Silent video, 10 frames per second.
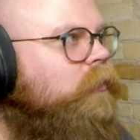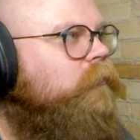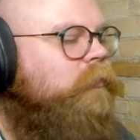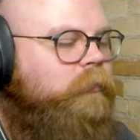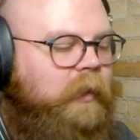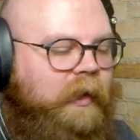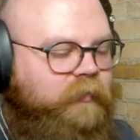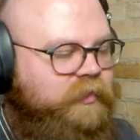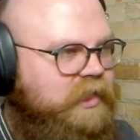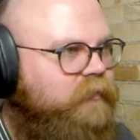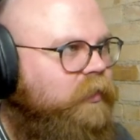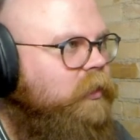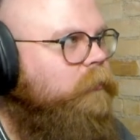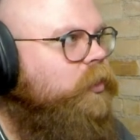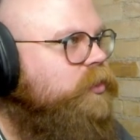from rivals having
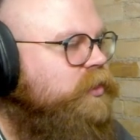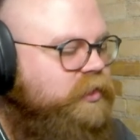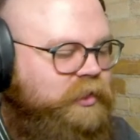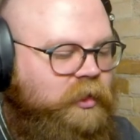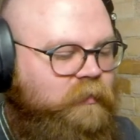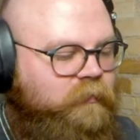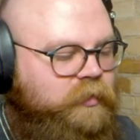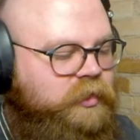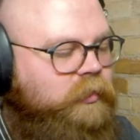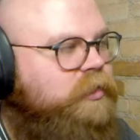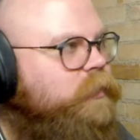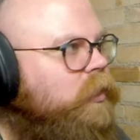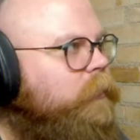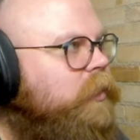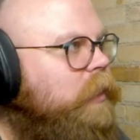in-person stuff. So let's pull
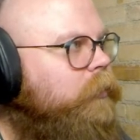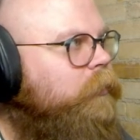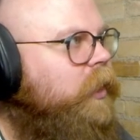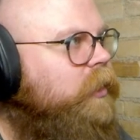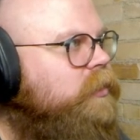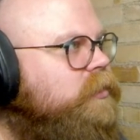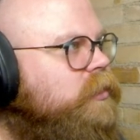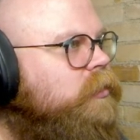up a couple brackets.